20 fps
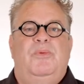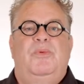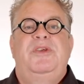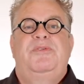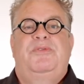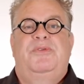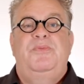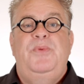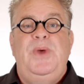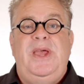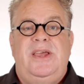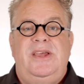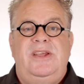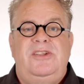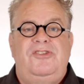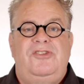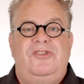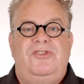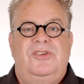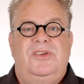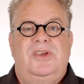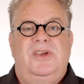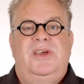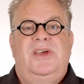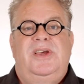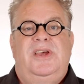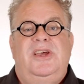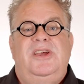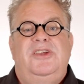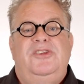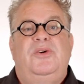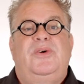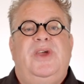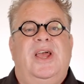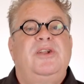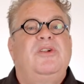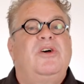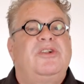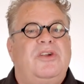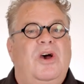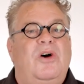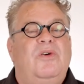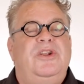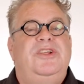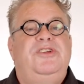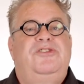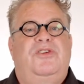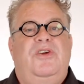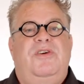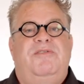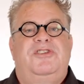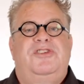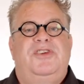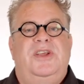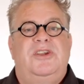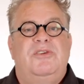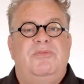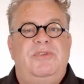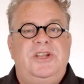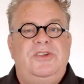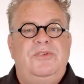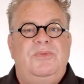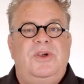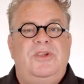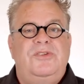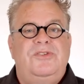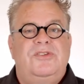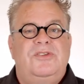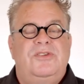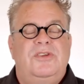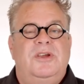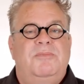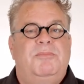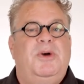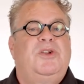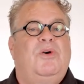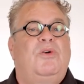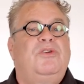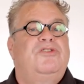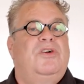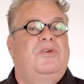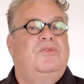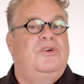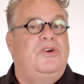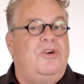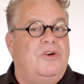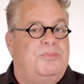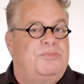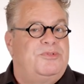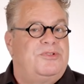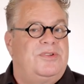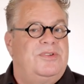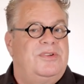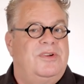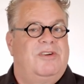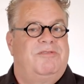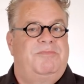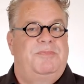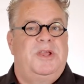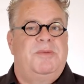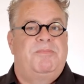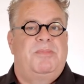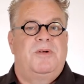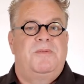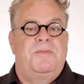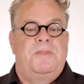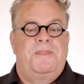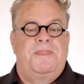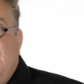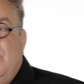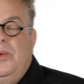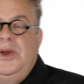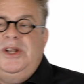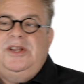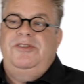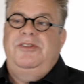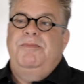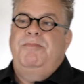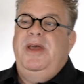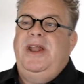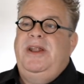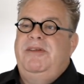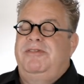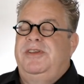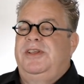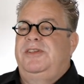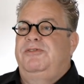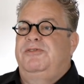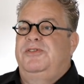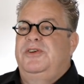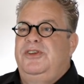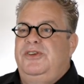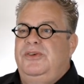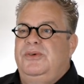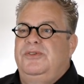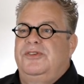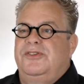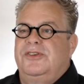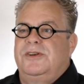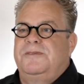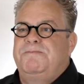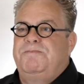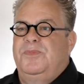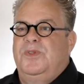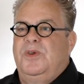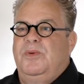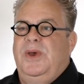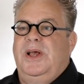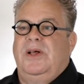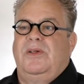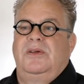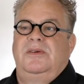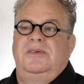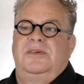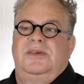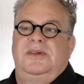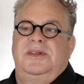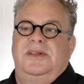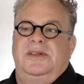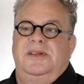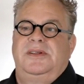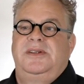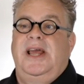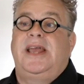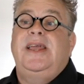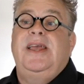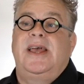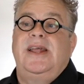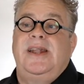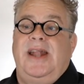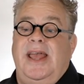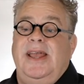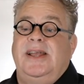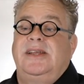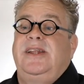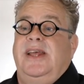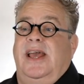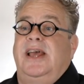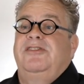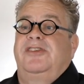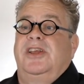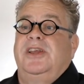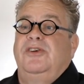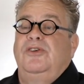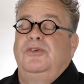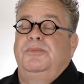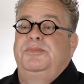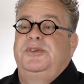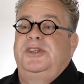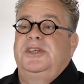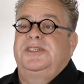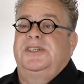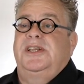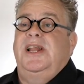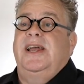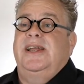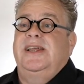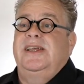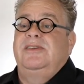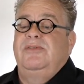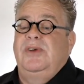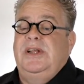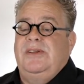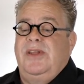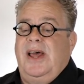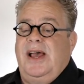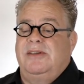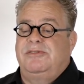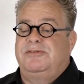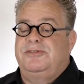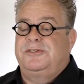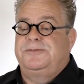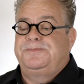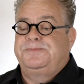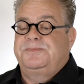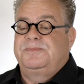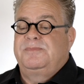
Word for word: with which you can not only service individuals, but also groups of people. What is the benefit for the user? Well, they can act as a group, just like in real life.